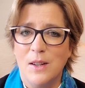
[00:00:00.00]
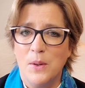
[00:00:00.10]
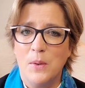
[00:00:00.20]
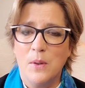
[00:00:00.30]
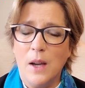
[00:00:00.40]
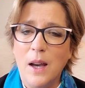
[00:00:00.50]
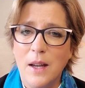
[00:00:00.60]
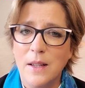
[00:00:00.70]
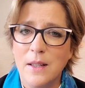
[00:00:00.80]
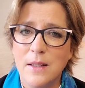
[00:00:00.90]
who
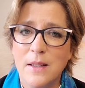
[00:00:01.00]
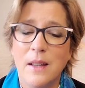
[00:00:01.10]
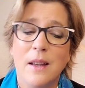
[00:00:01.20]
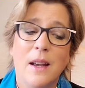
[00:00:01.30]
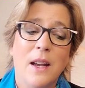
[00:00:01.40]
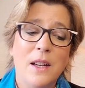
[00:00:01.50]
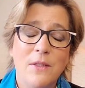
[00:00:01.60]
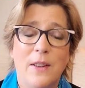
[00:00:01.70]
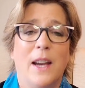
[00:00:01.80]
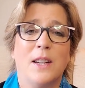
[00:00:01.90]
God is, and
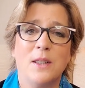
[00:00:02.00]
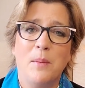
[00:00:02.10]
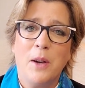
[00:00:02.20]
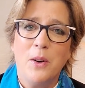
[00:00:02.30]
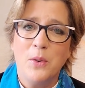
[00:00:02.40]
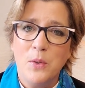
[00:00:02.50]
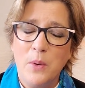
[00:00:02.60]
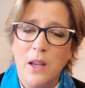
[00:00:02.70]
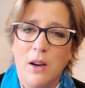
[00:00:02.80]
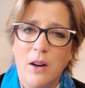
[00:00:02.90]
in fact, about who
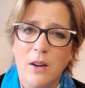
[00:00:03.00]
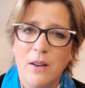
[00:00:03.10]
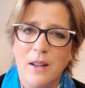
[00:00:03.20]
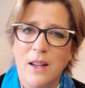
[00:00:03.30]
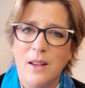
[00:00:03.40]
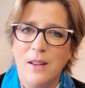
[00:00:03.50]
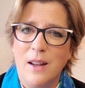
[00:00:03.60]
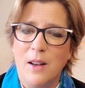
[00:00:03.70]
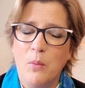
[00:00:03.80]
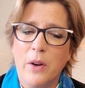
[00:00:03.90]
we are and
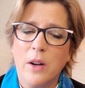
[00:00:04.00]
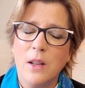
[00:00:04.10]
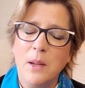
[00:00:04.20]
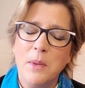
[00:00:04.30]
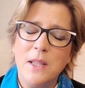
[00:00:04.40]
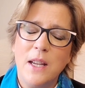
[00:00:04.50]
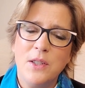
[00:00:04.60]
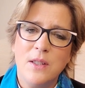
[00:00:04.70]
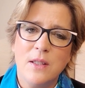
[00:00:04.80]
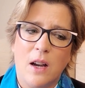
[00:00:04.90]
what our
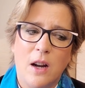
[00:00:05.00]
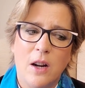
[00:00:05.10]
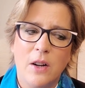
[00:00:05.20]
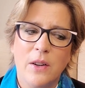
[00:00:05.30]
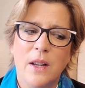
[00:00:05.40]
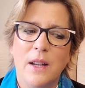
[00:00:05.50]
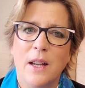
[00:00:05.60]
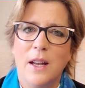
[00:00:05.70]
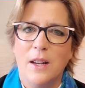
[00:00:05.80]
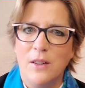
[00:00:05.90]
limitations are
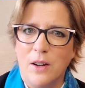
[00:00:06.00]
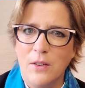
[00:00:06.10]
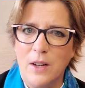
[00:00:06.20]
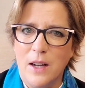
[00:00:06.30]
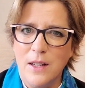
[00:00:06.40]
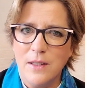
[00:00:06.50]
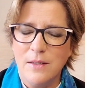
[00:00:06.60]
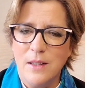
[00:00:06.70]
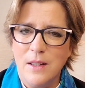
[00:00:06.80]
and are not.